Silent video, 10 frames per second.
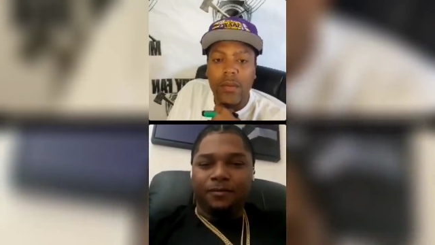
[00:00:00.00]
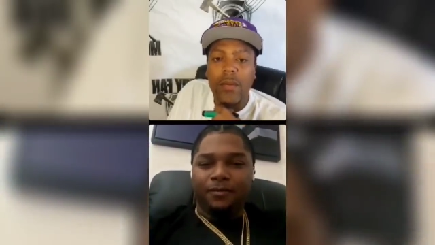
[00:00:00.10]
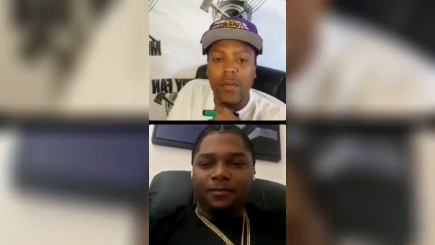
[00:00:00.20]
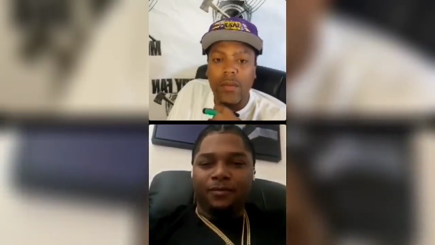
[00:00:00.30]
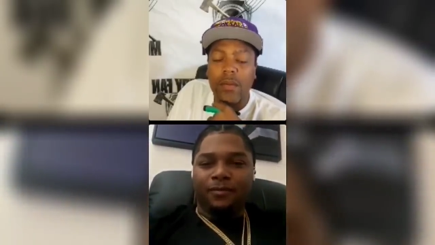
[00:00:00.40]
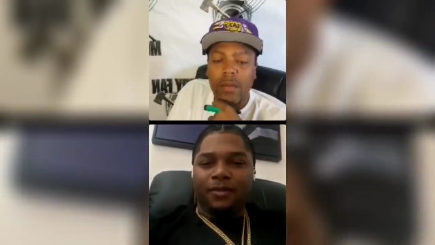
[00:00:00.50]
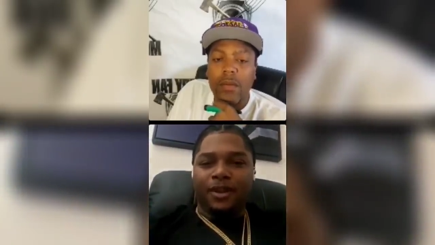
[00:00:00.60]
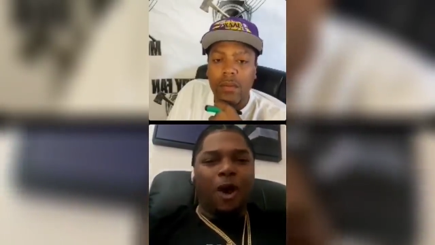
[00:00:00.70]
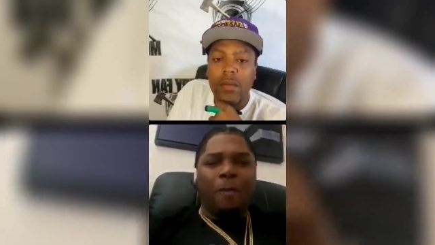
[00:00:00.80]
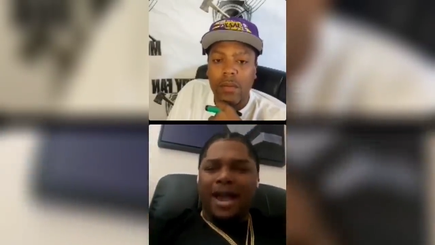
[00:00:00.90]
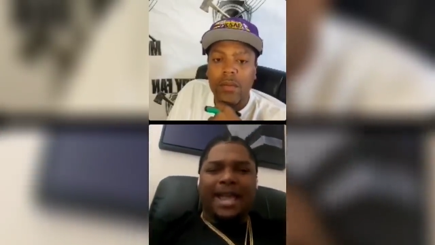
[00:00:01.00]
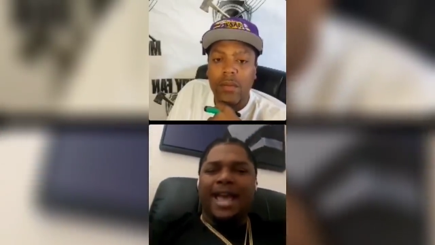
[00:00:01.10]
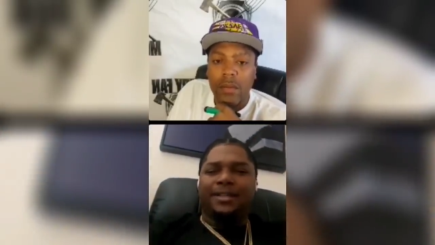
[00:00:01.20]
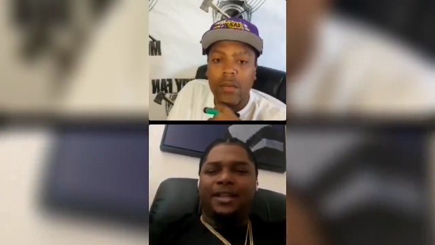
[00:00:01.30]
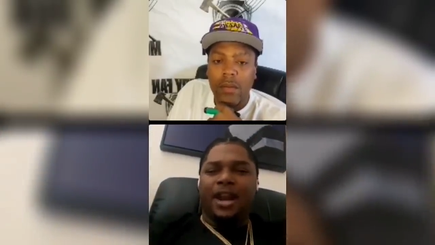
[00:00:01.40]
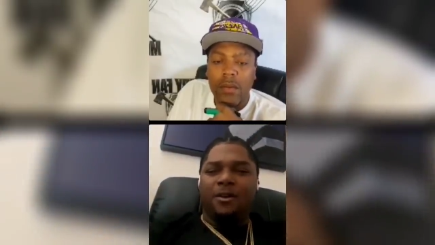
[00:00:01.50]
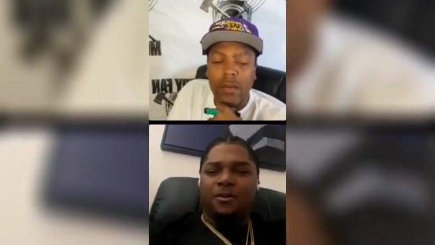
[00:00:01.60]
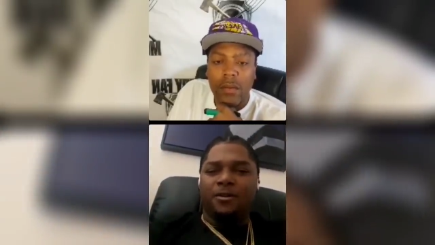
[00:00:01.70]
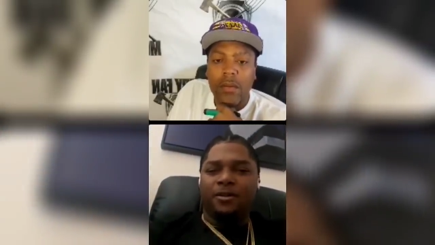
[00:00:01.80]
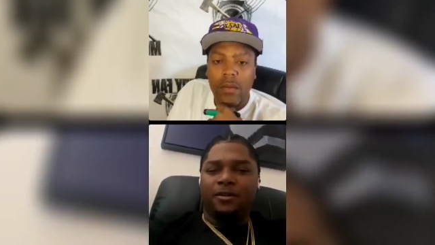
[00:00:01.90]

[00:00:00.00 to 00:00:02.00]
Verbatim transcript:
Speaker 1: Mm. Nobody has to know.